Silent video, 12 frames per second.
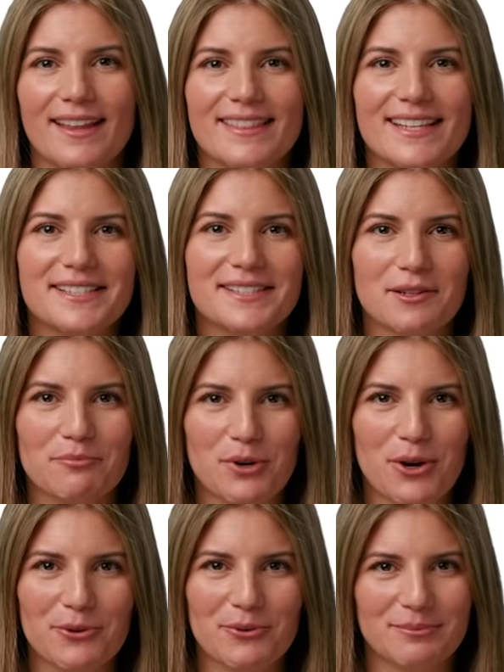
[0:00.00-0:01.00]
This is a
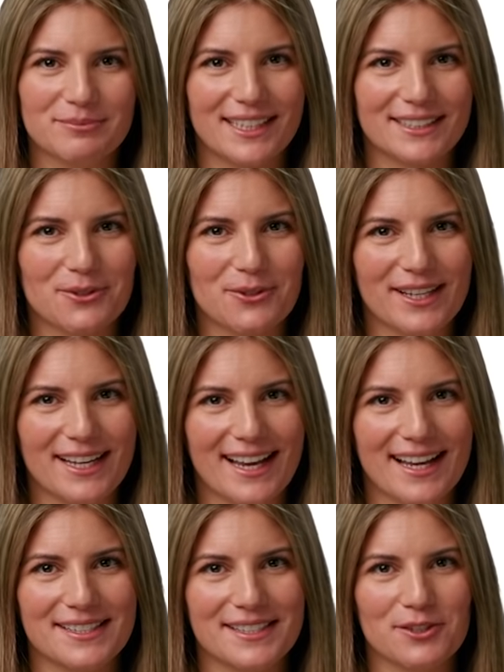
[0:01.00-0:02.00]
program that
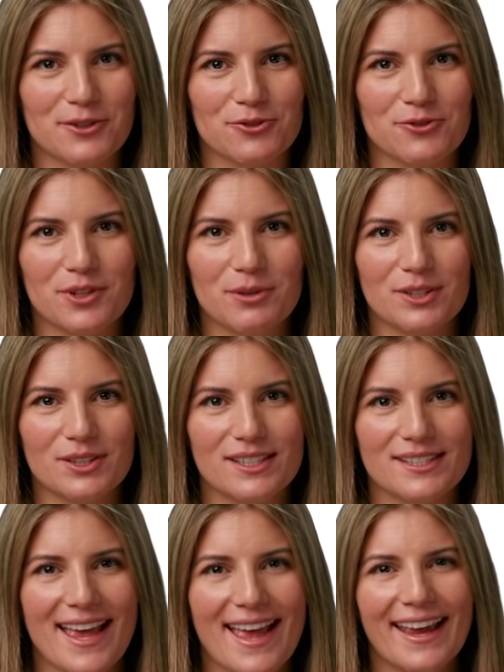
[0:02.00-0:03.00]
organizes
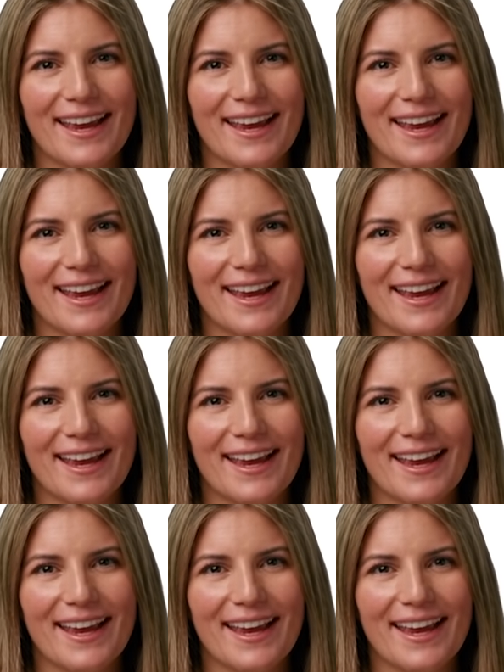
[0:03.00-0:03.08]
contributors